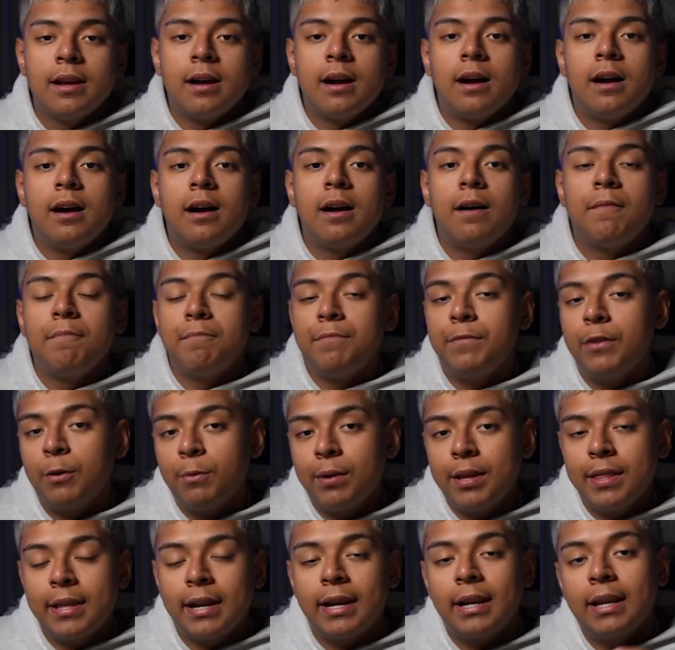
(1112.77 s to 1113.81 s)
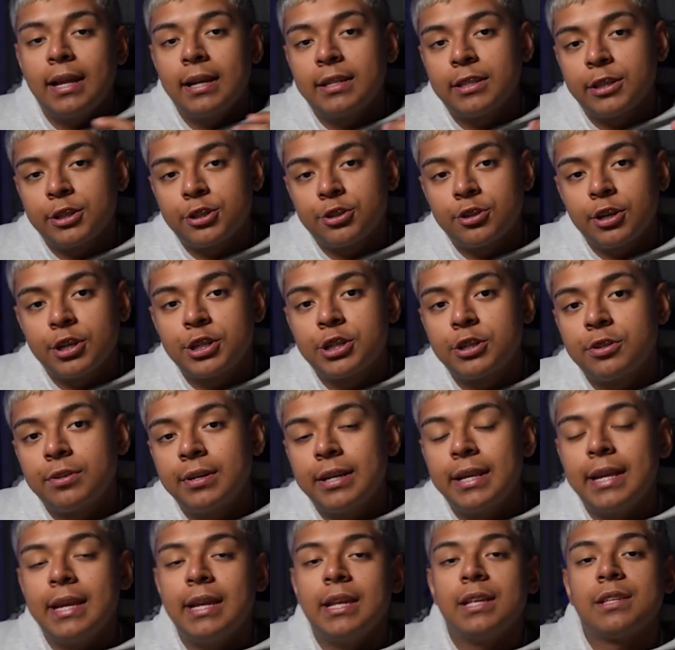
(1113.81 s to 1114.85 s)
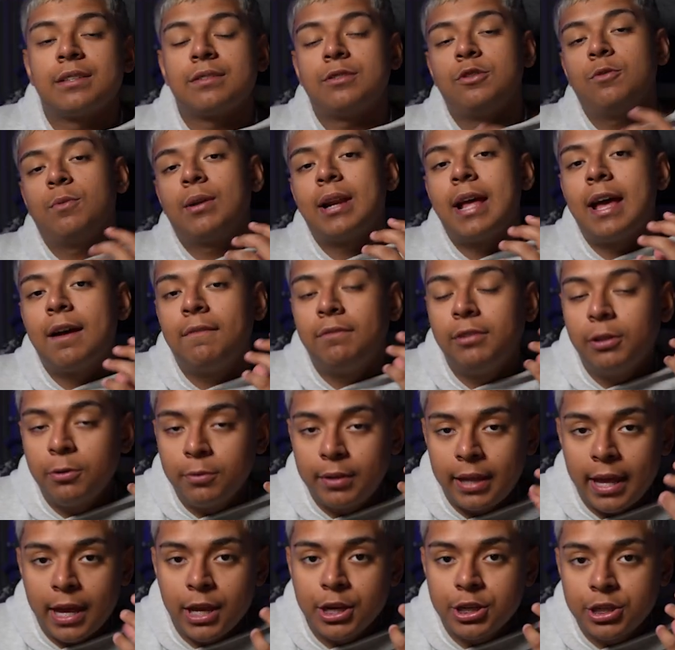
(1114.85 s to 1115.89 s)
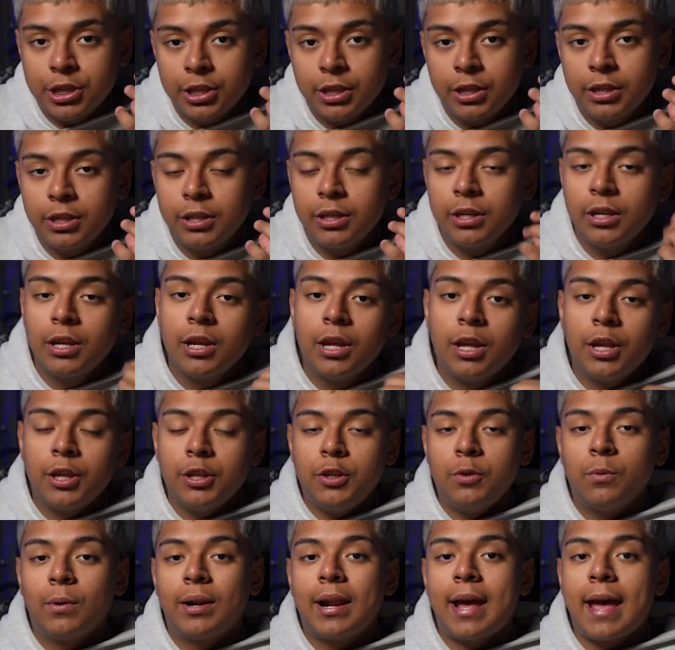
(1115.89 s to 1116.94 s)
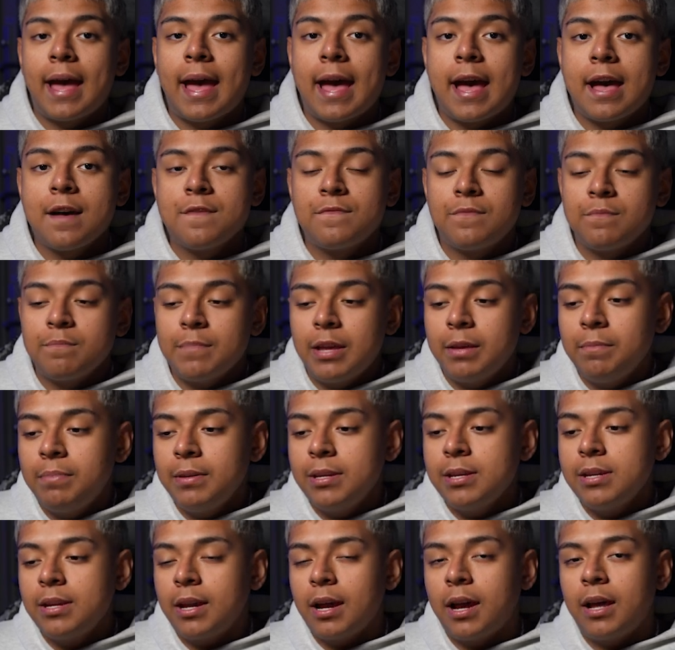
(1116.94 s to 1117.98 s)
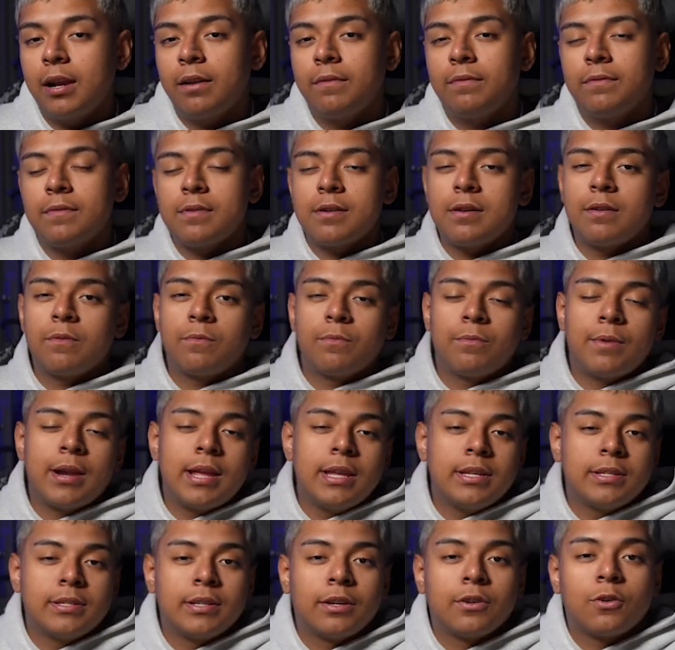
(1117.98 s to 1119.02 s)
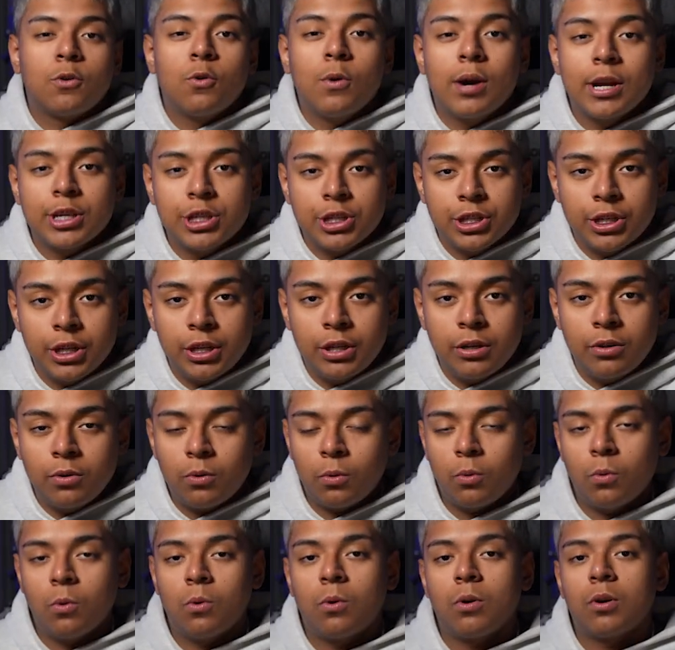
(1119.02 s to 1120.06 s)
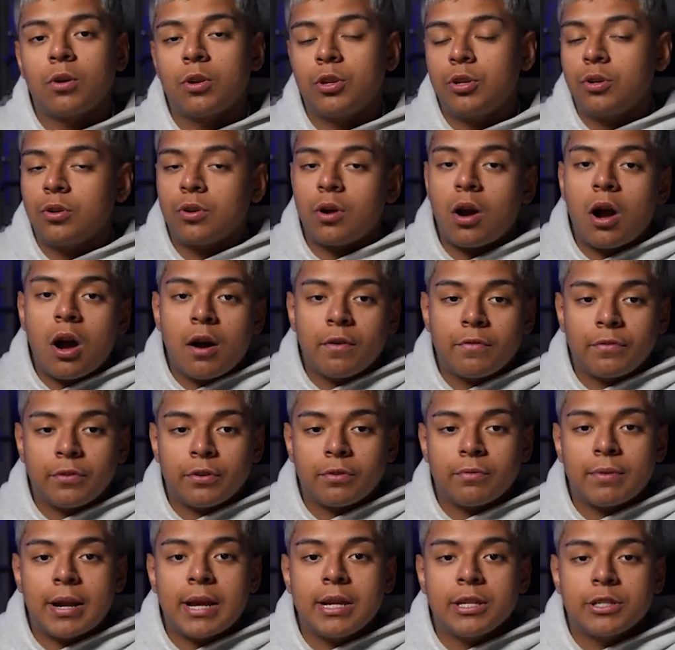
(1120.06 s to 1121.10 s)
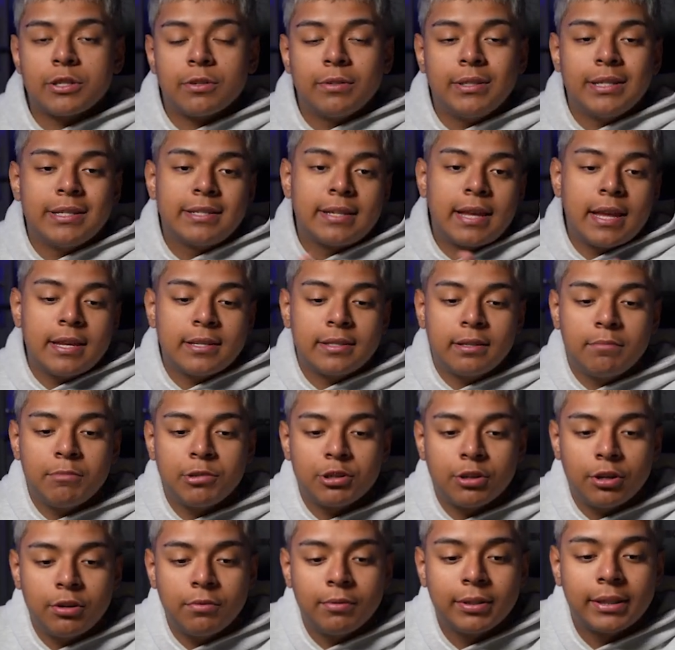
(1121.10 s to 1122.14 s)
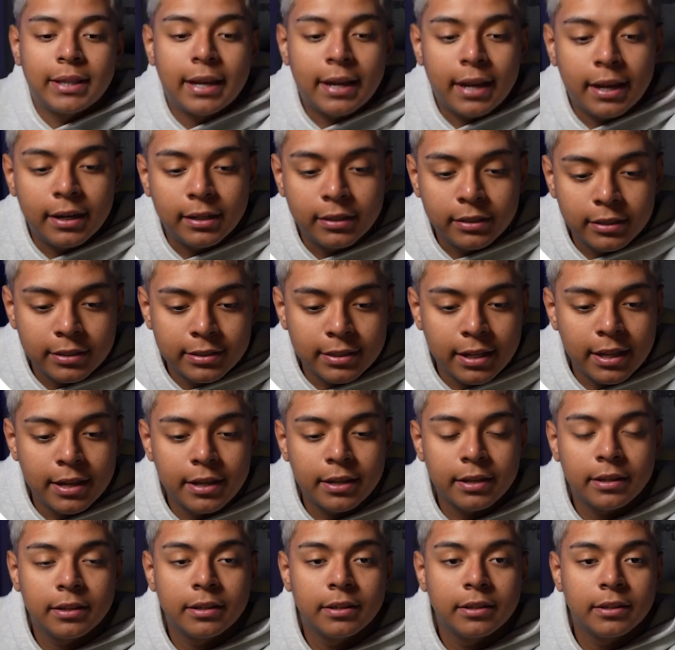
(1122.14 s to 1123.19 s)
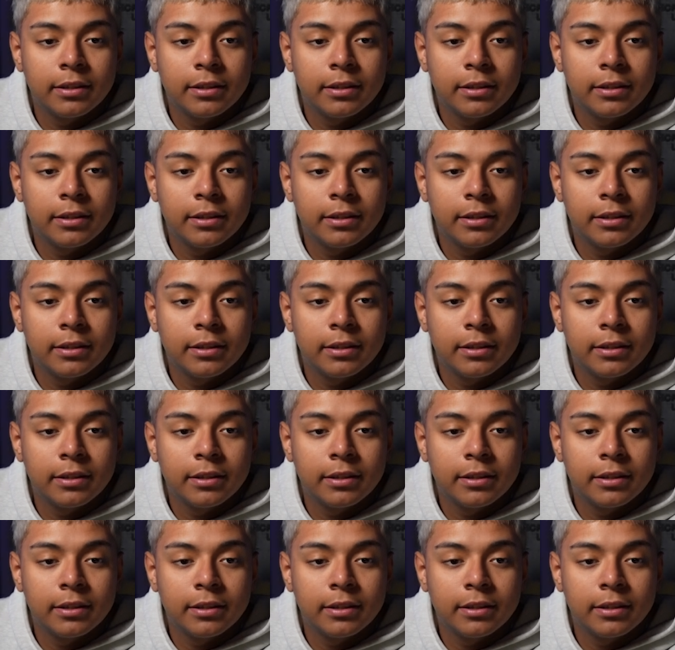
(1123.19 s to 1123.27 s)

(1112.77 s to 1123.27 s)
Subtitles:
The way that I like to structure it is you want to have location, you want to have maybe kind of raise a question or your offer, right? So in this case, let me show you what that kind of looks like.